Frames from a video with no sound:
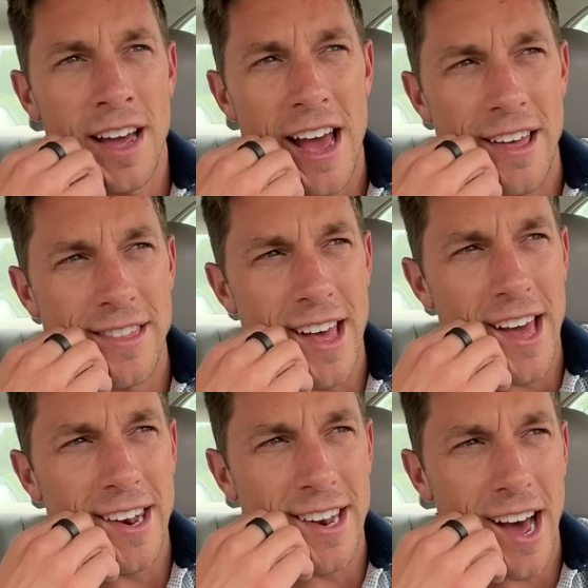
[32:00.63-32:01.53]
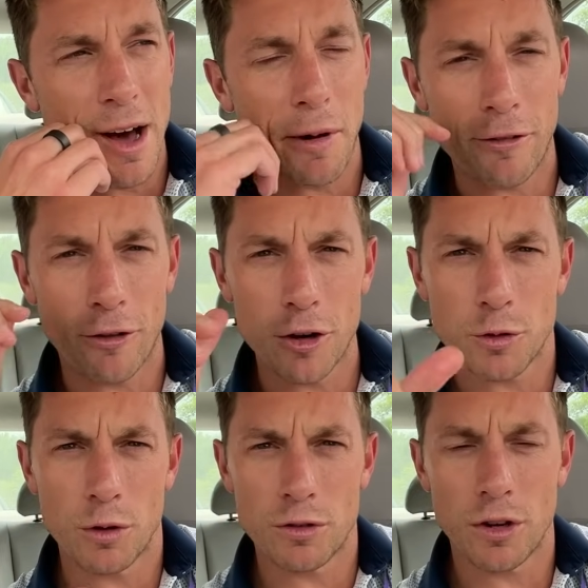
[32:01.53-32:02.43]
And then my
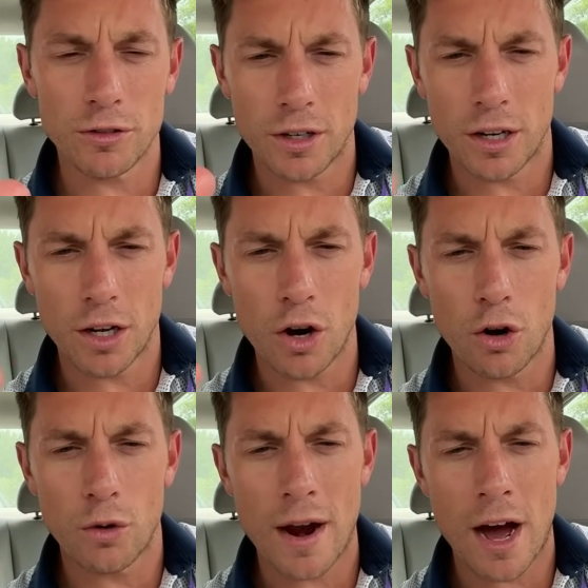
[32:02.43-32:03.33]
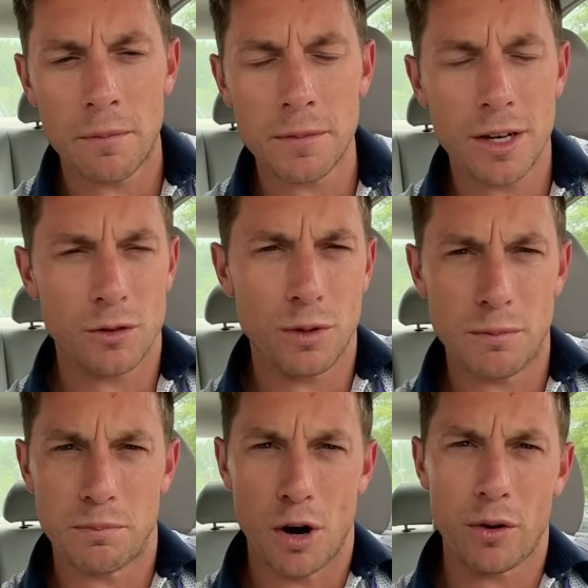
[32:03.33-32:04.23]
first one resulted in a go around because we
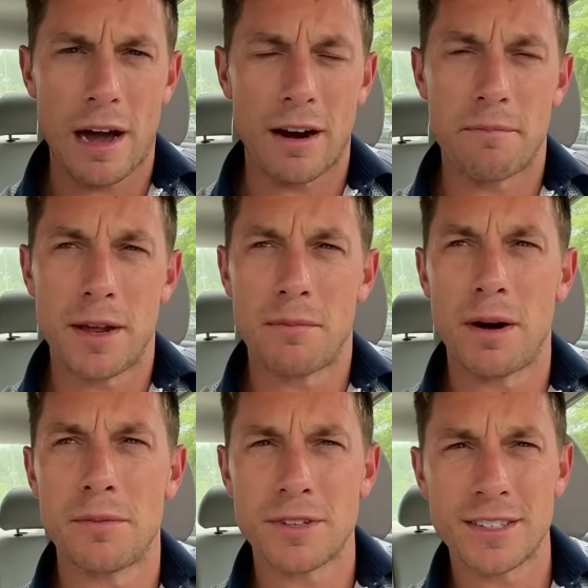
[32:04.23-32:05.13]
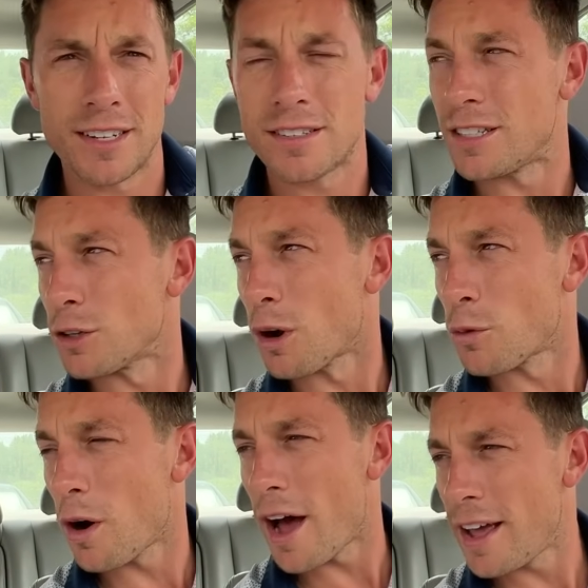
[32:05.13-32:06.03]
broke out at minimums and didn't see the
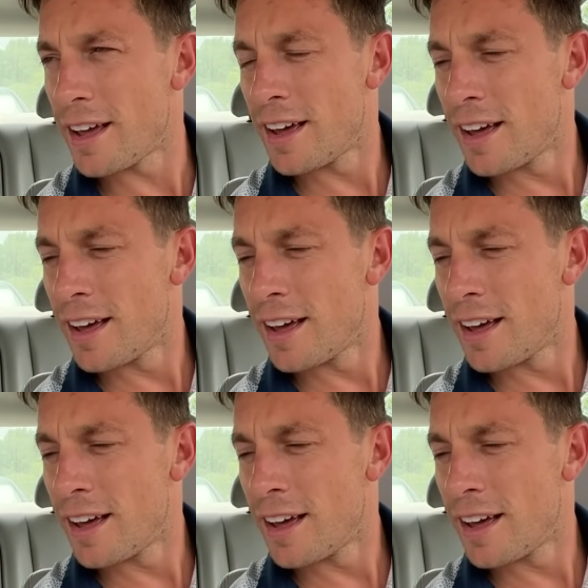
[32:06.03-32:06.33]
runway.